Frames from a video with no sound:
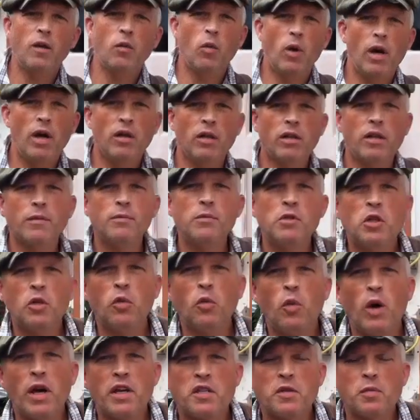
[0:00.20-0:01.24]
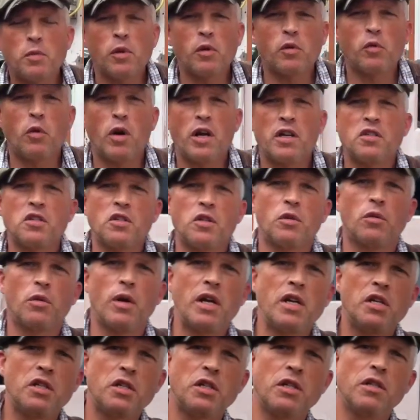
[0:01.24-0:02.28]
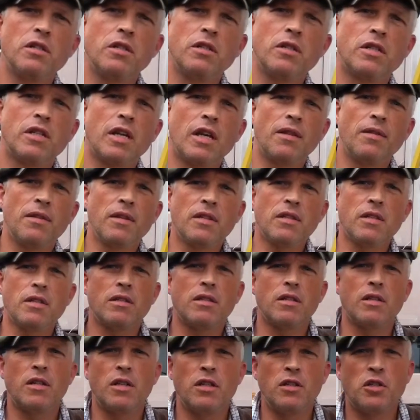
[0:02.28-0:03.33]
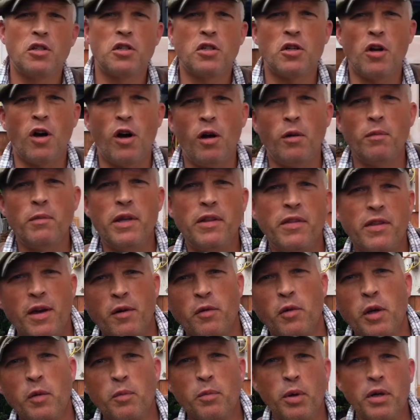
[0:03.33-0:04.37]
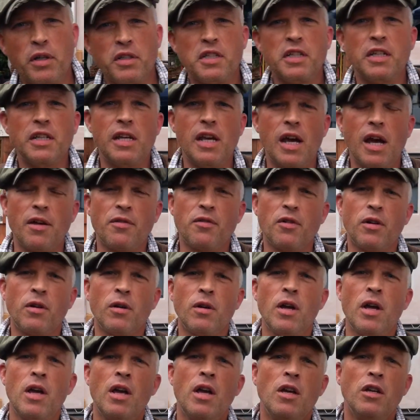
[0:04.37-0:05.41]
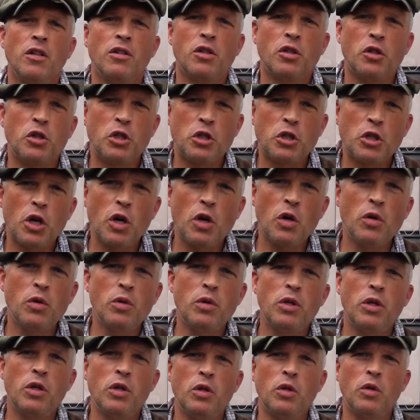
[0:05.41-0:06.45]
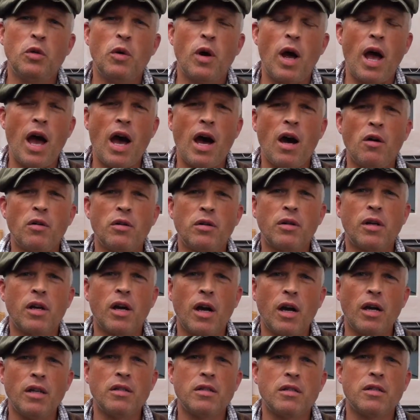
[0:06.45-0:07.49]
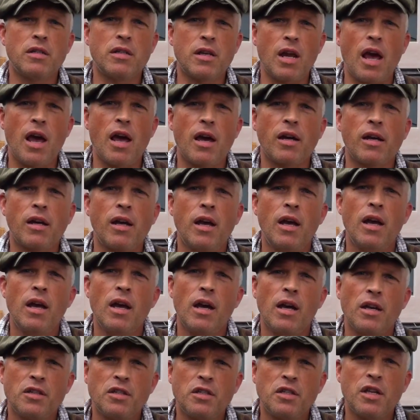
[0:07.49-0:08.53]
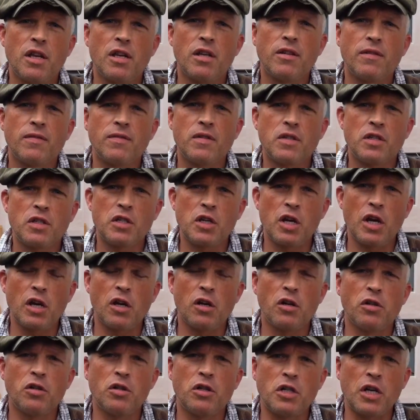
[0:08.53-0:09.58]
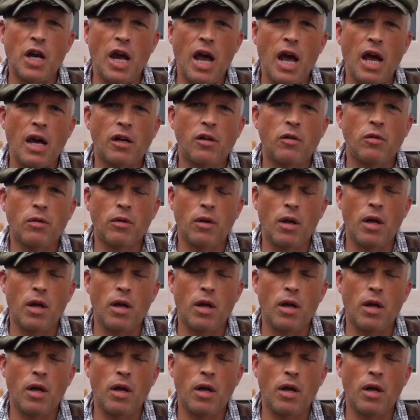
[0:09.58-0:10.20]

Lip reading: Welcome to Westbrook Restorations, and this is an installment that we put together to show you how to cut and stack a set of stair jacks,